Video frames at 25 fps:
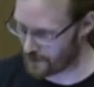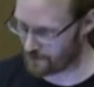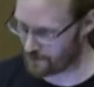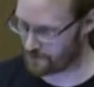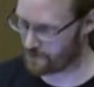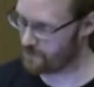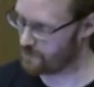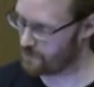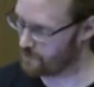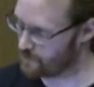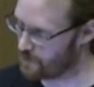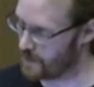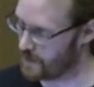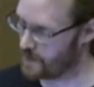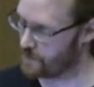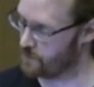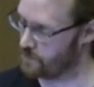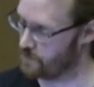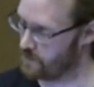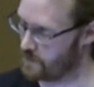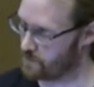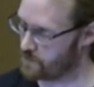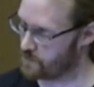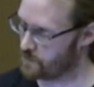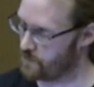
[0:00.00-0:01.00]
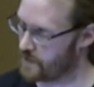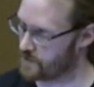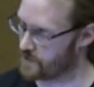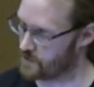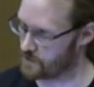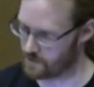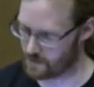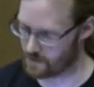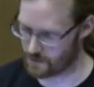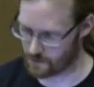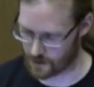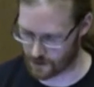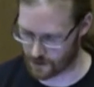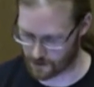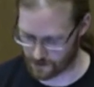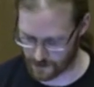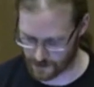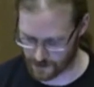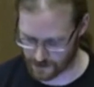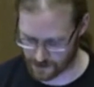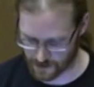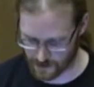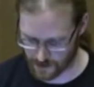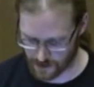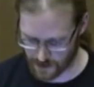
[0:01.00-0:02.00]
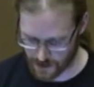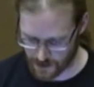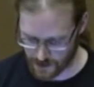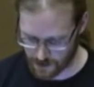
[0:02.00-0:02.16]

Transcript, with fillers: have quite good abstractions around this.